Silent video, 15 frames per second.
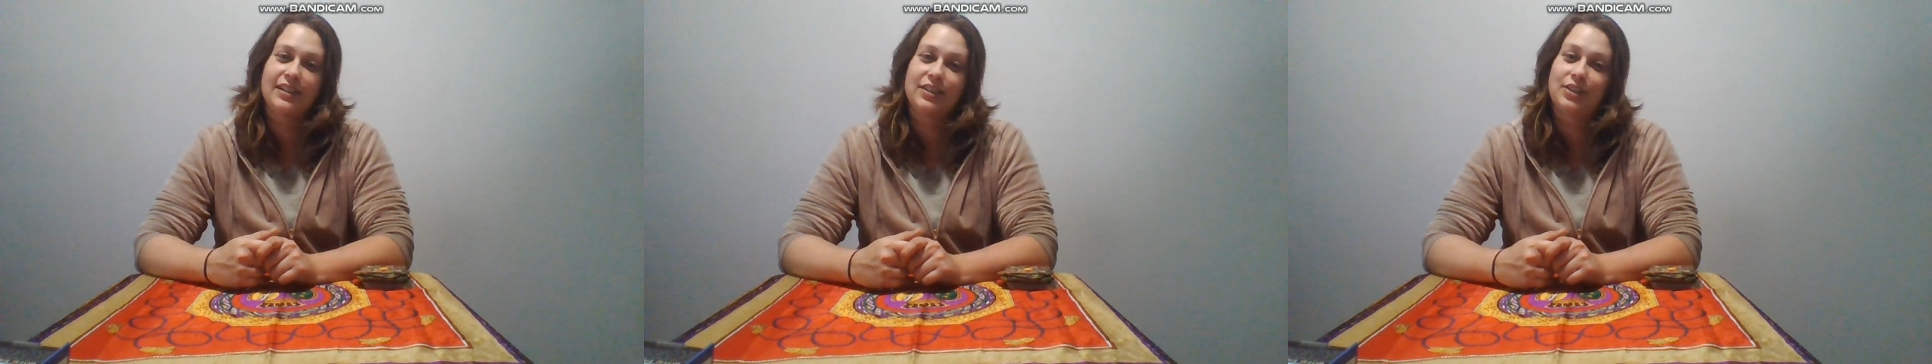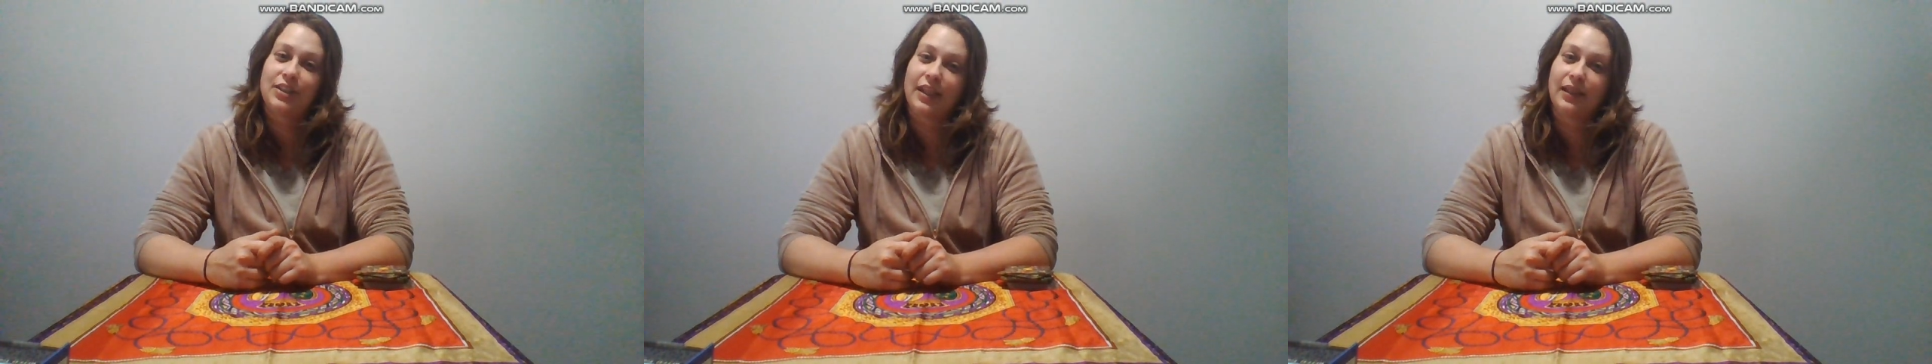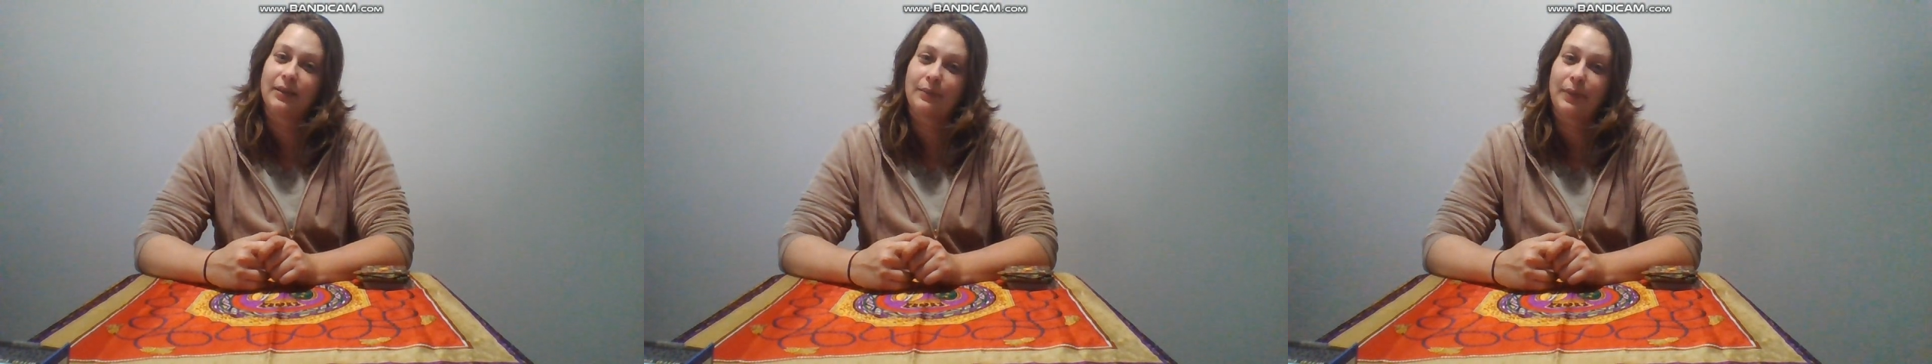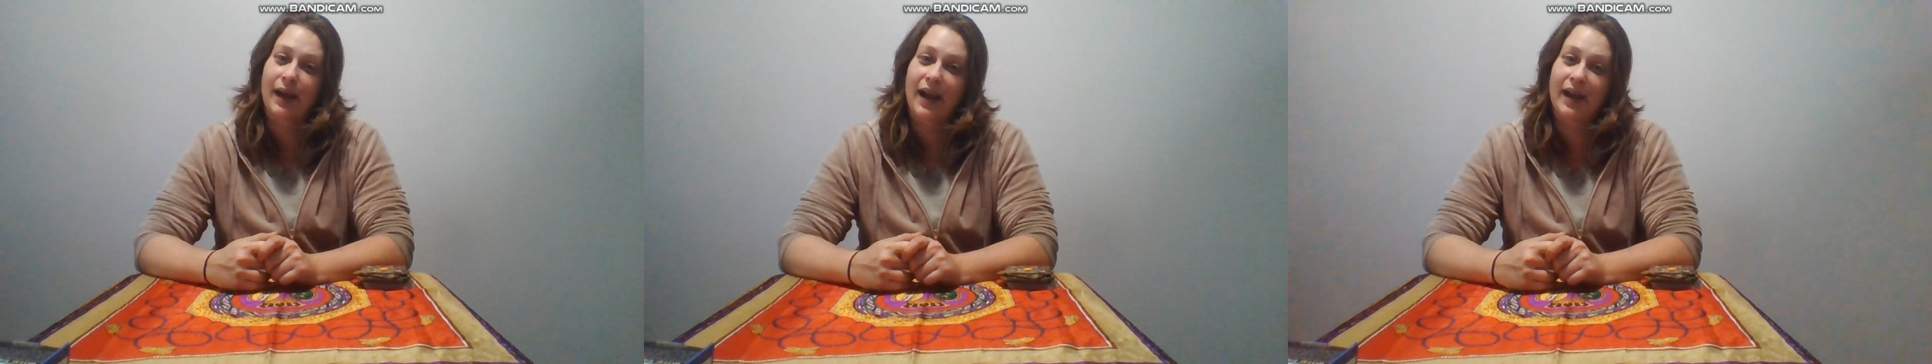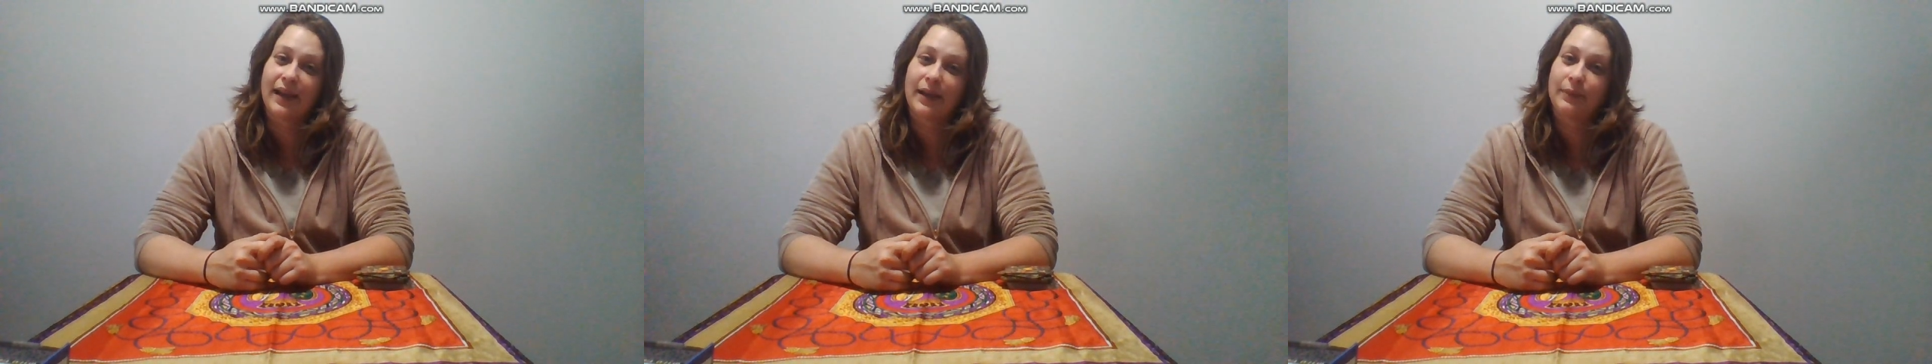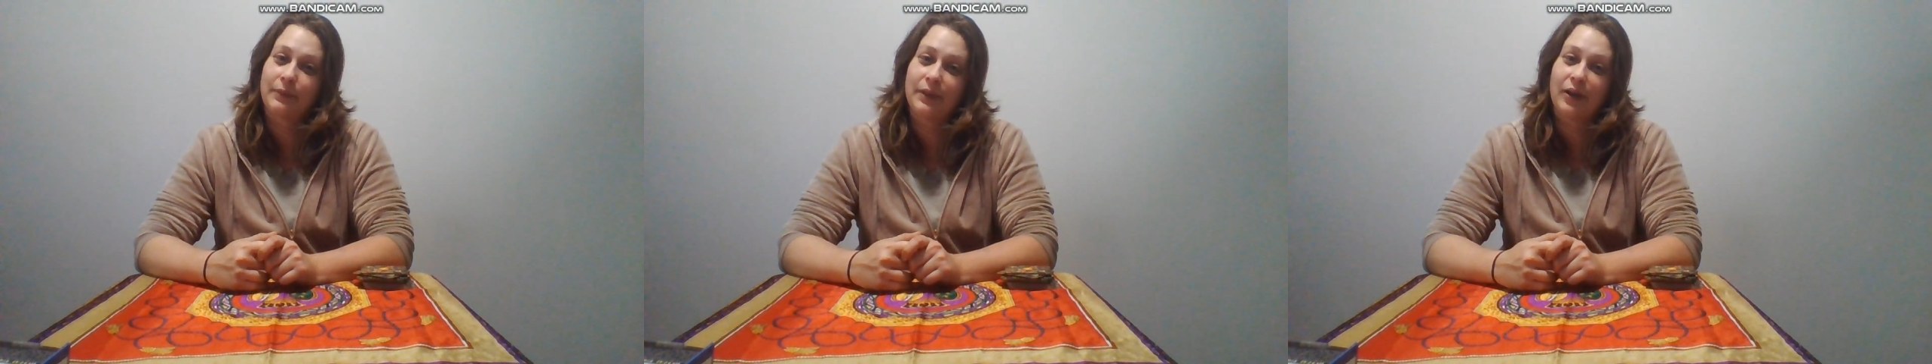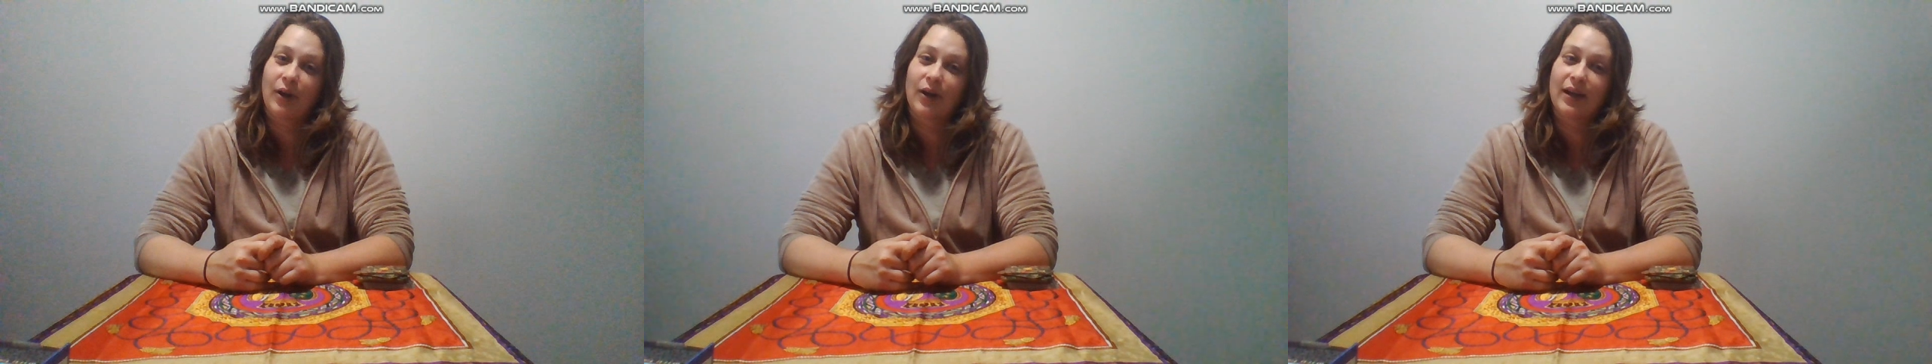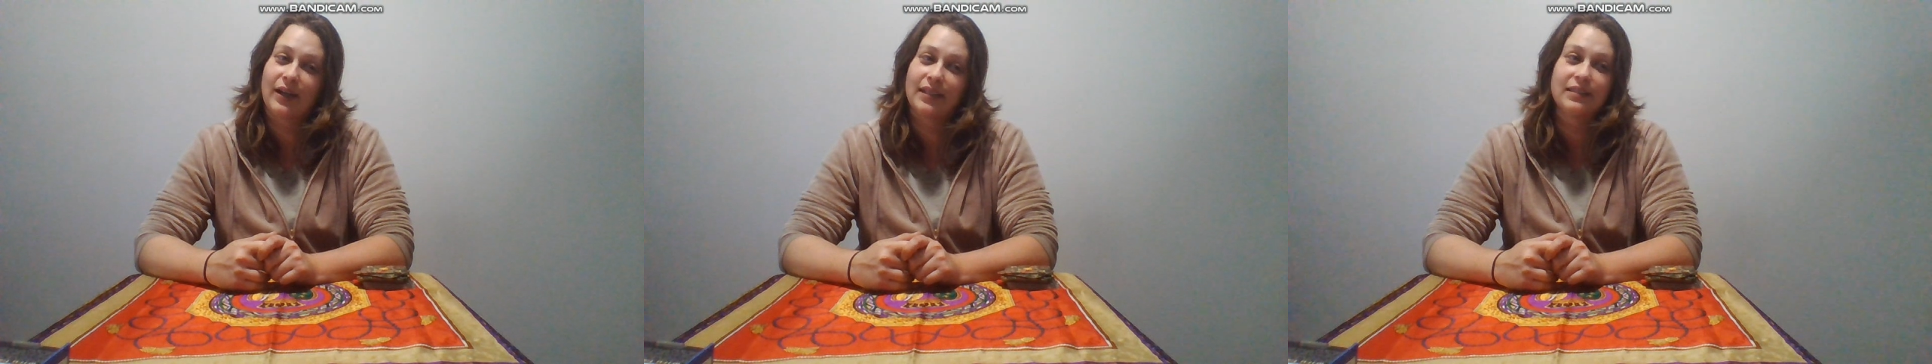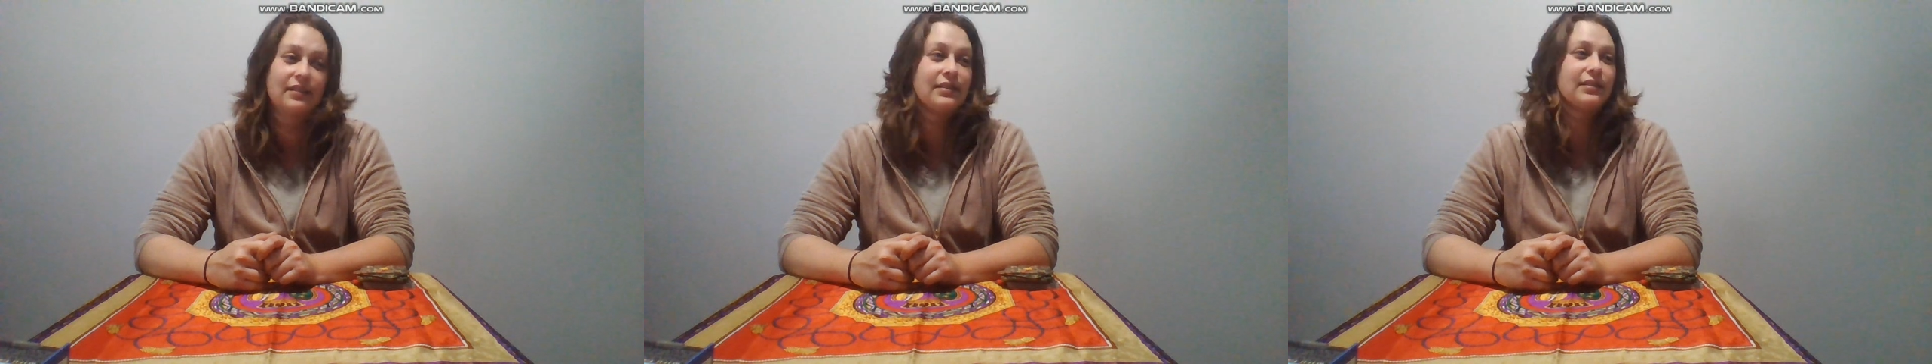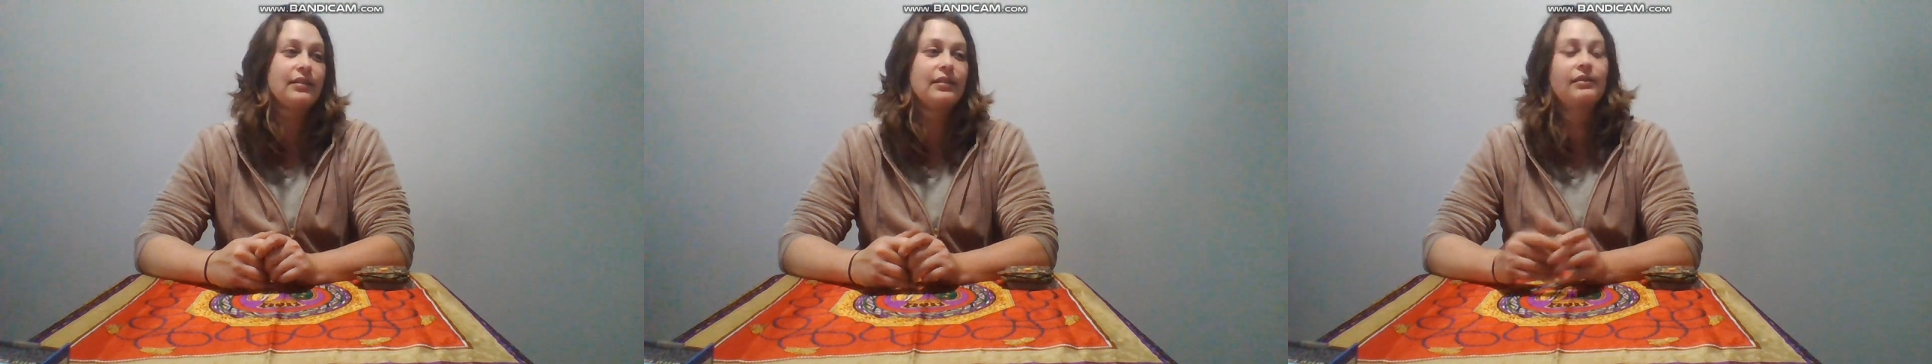shannonbag mbrs